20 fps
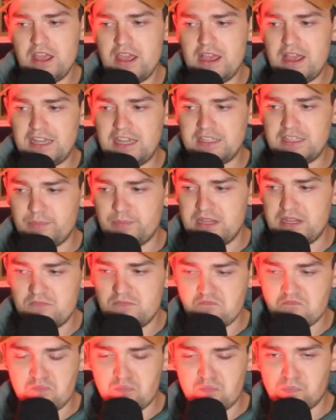has been
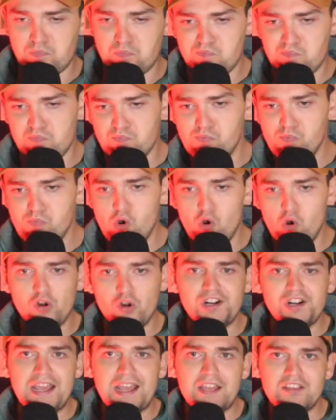more
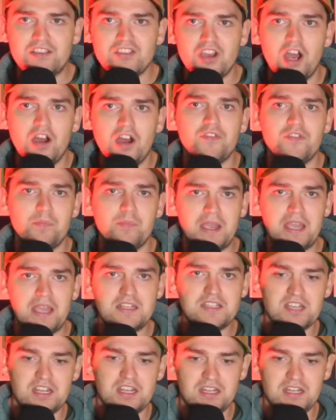or less off the bench in